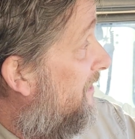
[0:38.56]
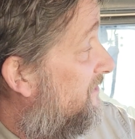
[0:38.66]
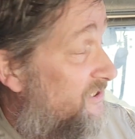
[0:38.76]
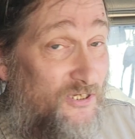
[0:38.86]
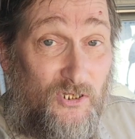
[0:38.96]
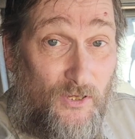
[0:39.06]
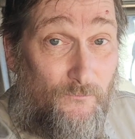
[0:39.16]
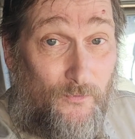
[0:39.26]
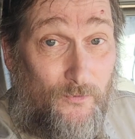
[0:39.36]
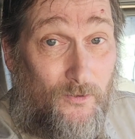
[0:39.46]
to
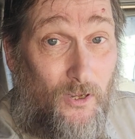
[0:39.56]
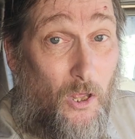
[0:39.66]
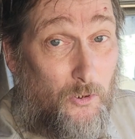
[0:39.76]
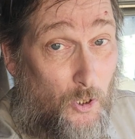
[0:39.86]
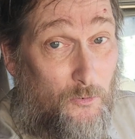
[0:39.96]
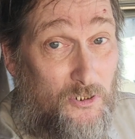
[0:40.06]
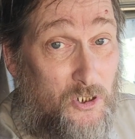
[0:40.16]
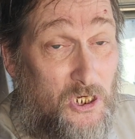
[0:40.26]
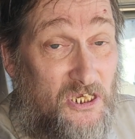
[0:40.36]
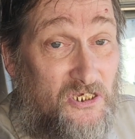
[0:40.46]
deliver a load of
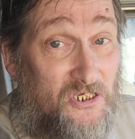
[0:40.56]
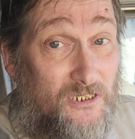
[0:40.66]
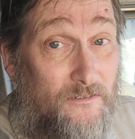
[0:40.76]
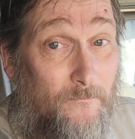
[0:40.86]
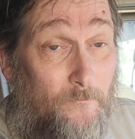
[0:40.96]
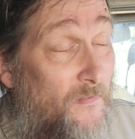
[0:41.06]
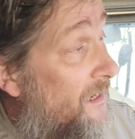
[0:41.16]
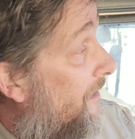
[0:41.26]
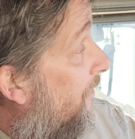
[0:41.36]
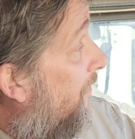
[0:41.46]
cheese.
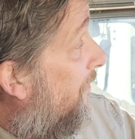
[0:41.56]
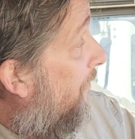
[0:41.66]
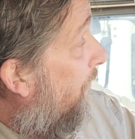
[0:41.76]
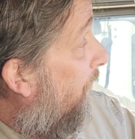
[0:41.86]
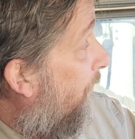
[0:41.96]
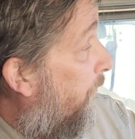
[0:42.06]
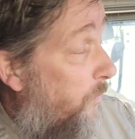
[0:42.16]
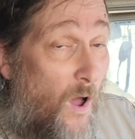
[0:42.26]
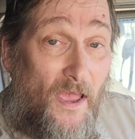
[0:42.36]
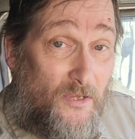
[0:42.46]

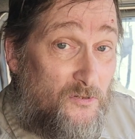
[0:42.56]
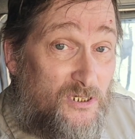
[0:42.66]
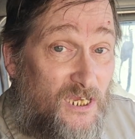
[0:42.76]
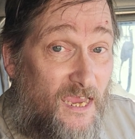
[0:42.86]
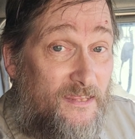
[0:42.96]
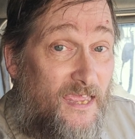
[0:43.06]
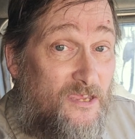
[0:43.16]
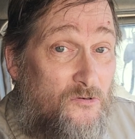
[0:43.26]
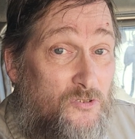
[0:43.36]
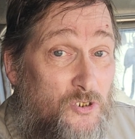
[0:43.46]
Why you say they
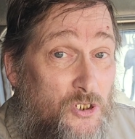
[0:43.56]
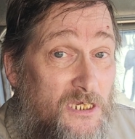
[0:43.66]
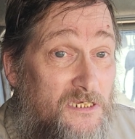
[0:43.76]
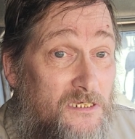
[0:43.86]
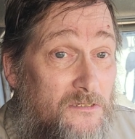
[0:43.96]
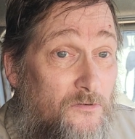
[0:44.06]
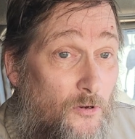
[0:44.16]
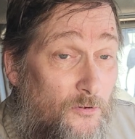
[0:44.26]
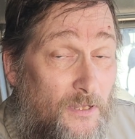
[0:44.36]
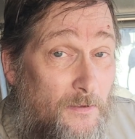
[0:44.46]
use cheese,
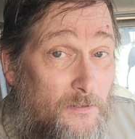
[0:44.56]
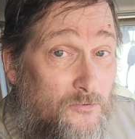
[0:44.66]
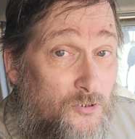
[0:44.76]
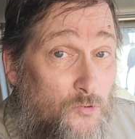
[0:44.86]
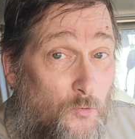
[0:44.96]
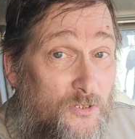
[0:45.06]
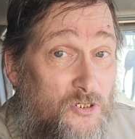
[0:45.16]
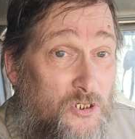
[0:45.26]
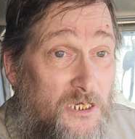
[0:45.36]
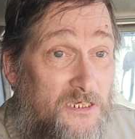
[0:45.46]
or they store the
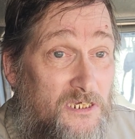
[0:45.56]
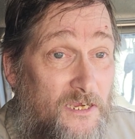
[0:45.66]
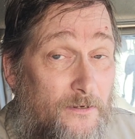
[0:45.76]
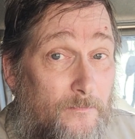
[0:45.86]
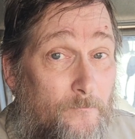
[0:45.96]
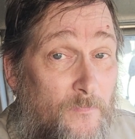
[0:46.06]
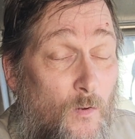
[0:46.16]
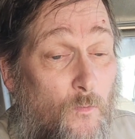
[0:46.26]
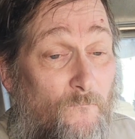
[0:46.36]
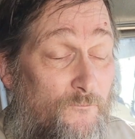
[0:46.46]
cheese here?
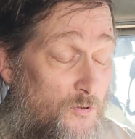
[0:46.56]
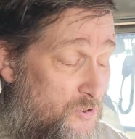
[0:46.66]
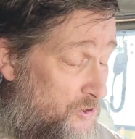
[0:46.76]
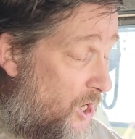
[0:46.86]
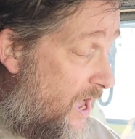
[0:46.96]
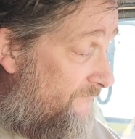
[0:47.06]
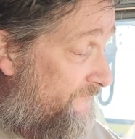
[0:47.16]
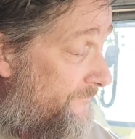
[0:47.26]
Well, first off,